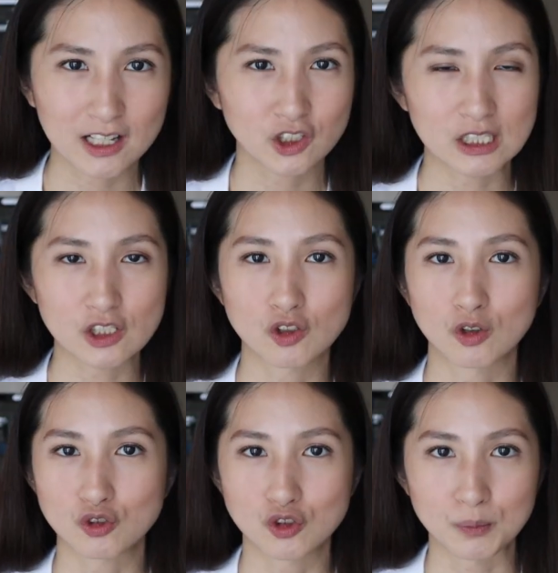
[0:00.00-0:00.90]
and she's
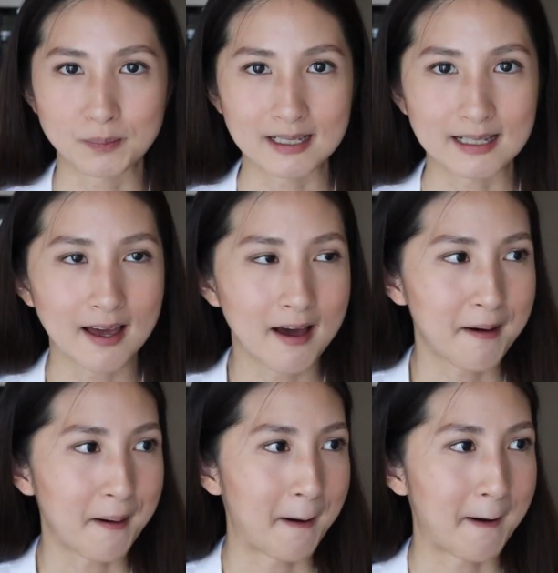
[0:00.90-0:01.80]
known to be
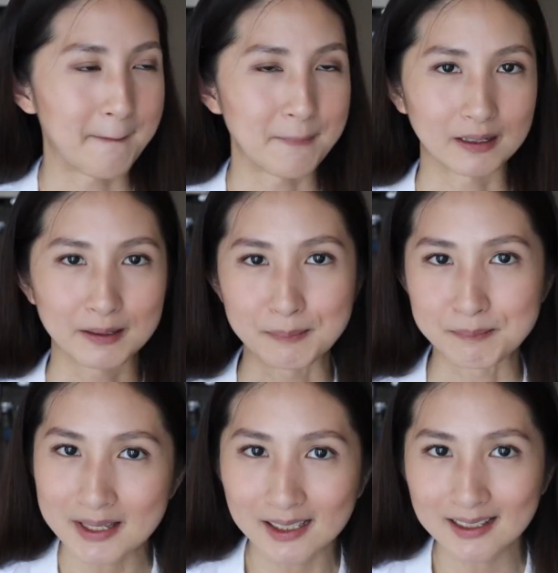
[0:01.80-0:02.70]
um, a
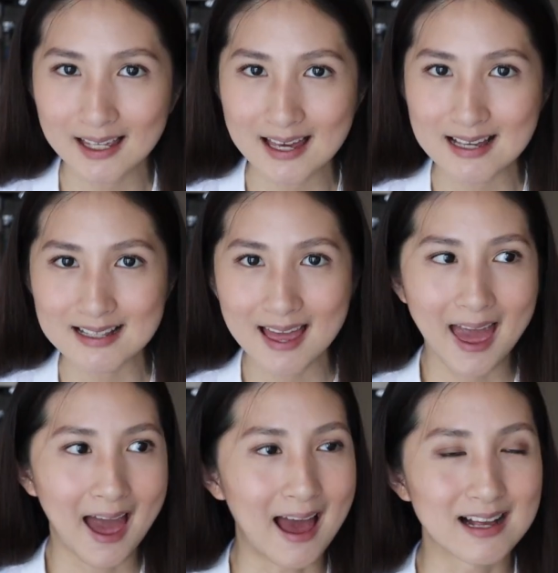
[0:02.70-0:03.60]
chameleon
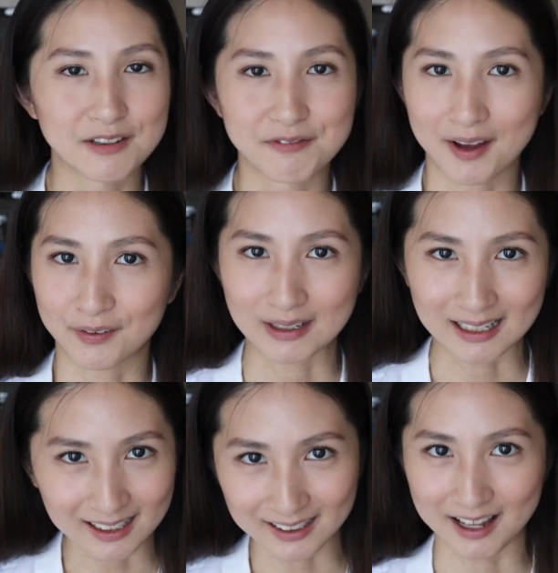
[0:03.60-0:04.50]
and
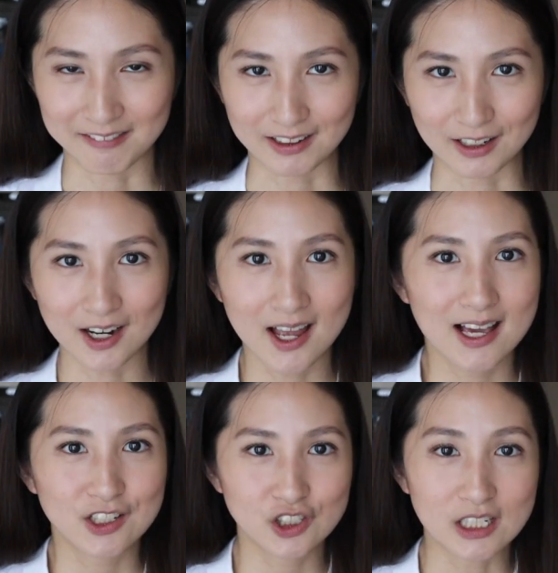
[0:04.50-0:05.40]
very clever.
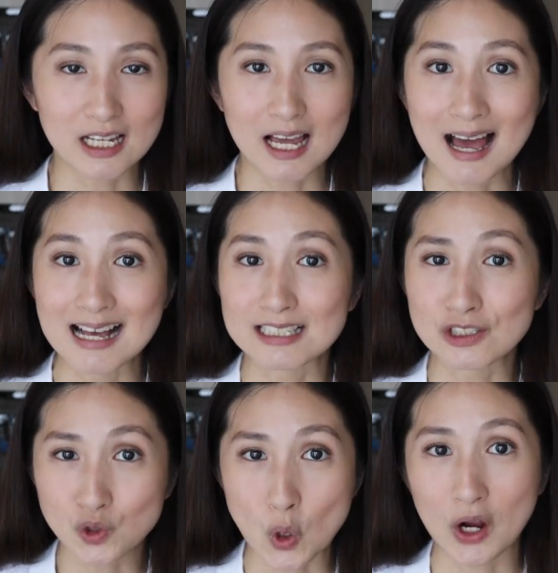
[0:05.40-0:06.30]
She has
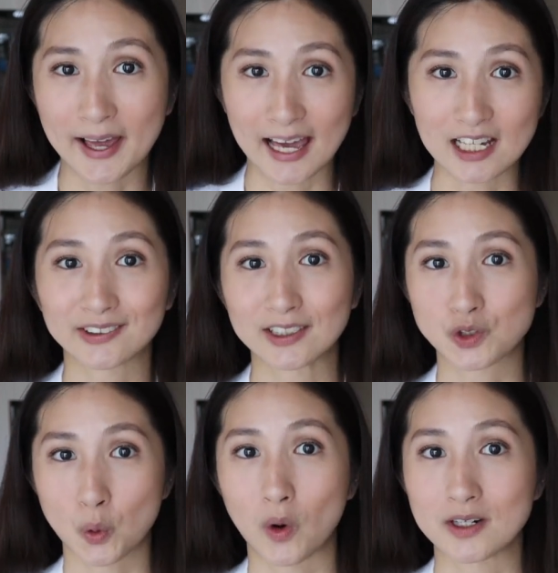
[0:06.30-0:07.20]
a strong
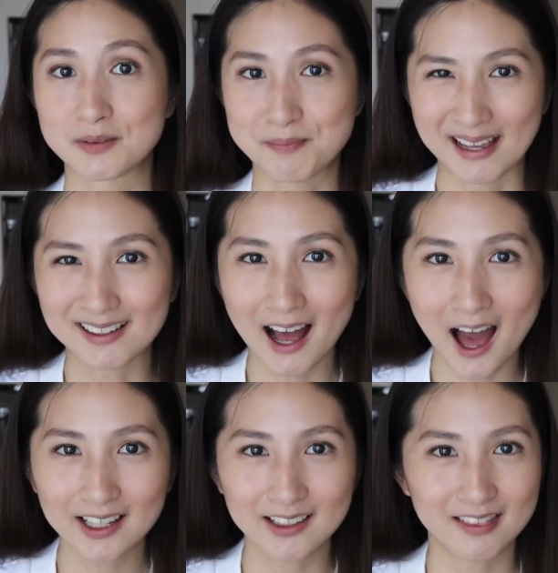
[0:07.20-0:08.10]
hatred towards
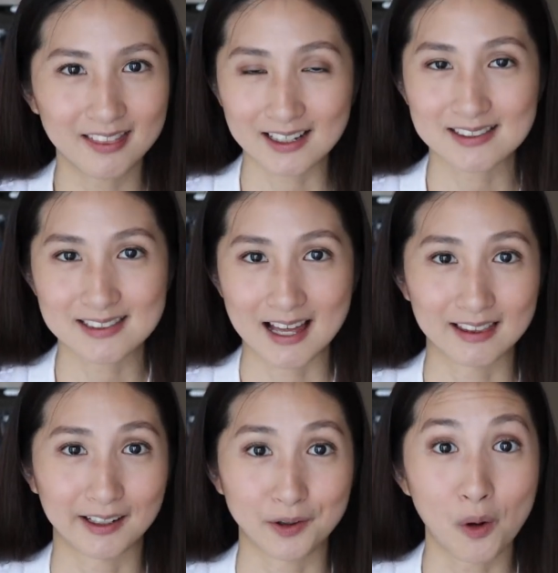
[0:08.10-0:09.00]
mankind and thinks
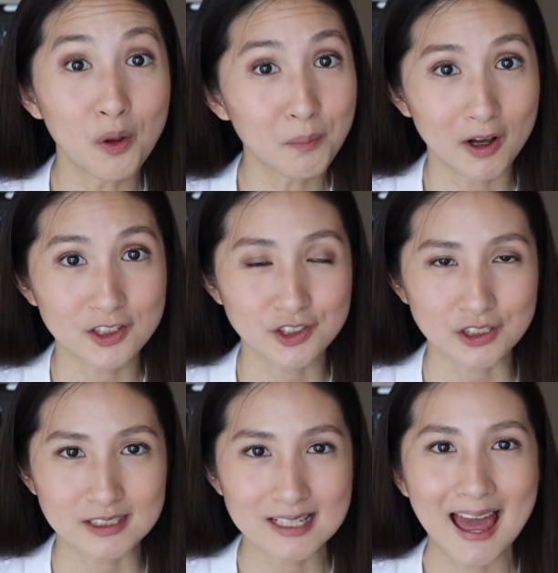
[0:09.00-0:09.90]
that they are all
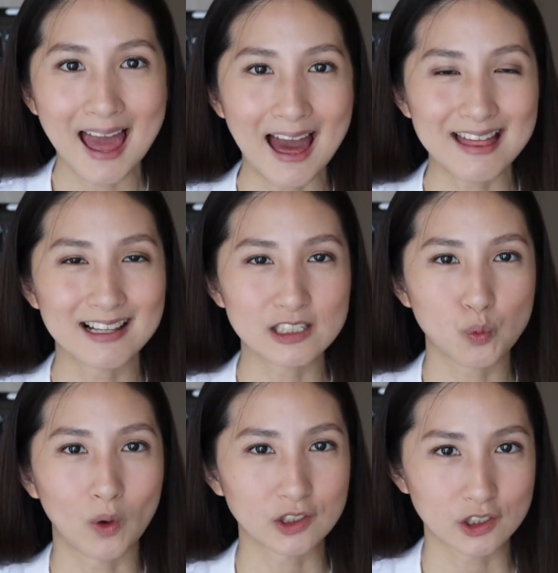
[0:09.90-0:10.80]
monsters and
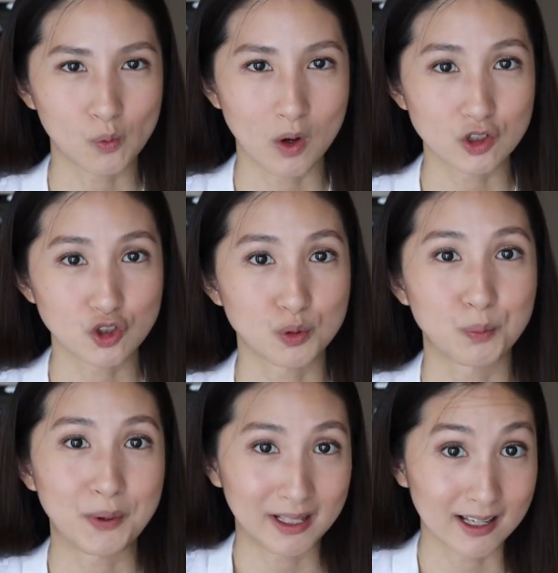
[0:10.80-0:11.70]
that's what she wants to
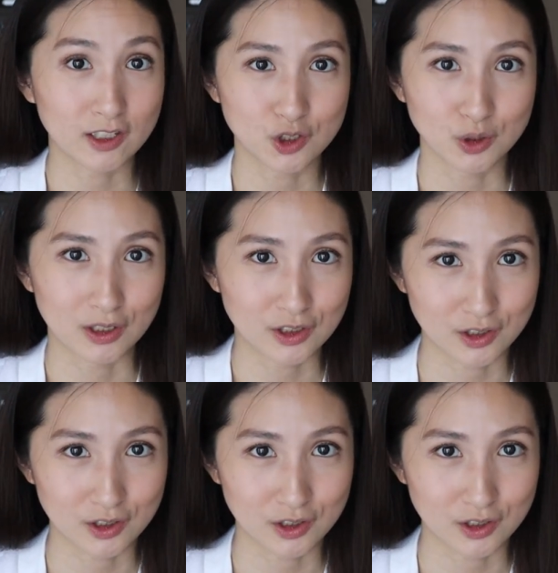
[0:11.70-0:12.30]
bring into the